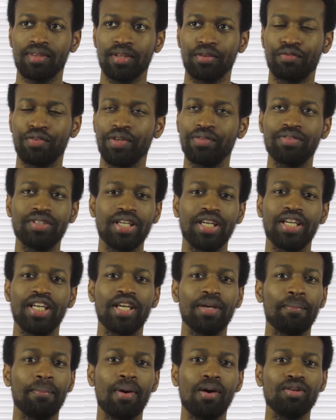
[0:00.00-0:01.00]
the
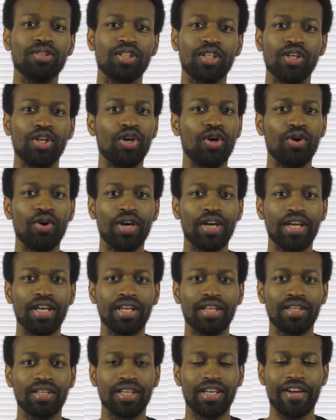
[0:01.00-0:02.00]
fifteen most
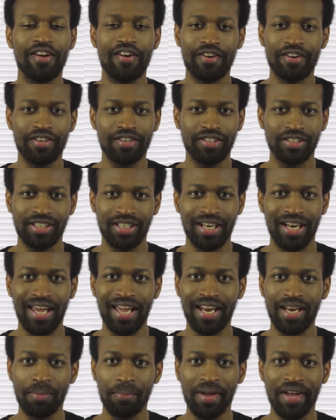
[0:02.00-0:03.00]
annoying characters in
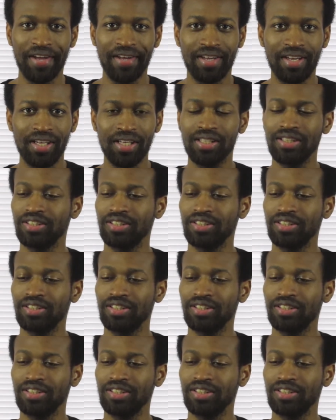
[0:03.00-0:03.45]
anime.